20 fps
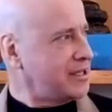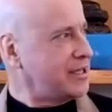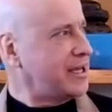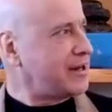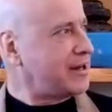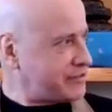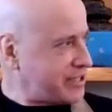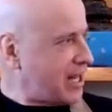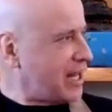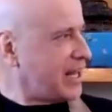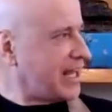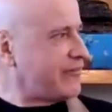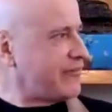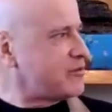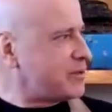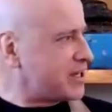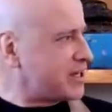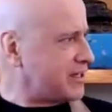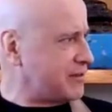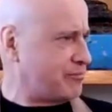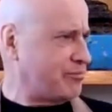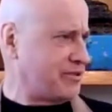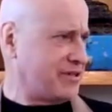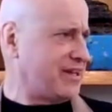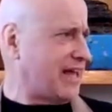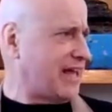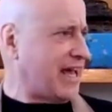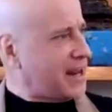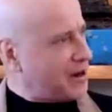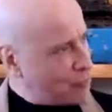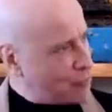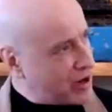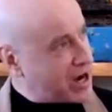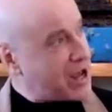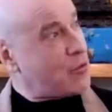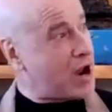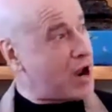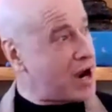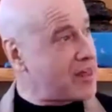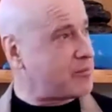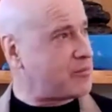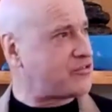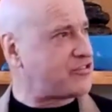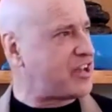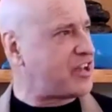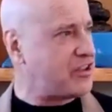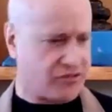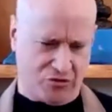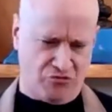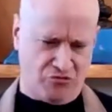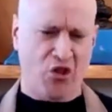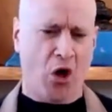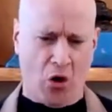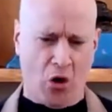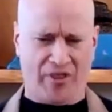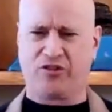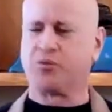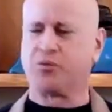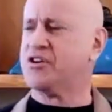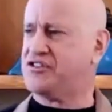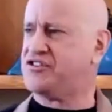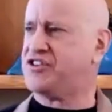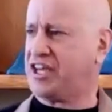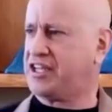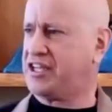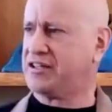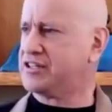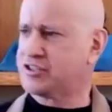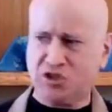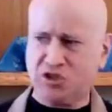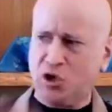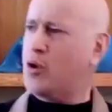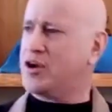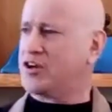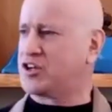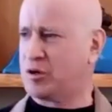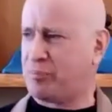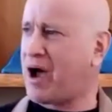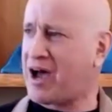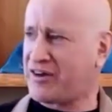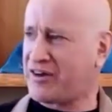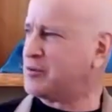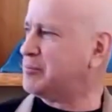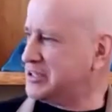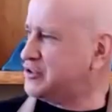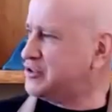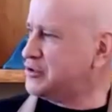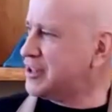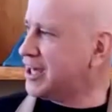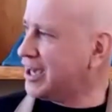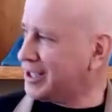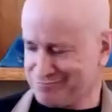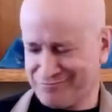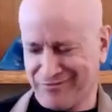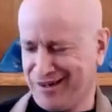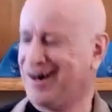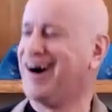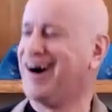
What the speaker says: And I'm telling everybody, and what I wanted them to say is, no, that's ridiculous. No one could possibly do that.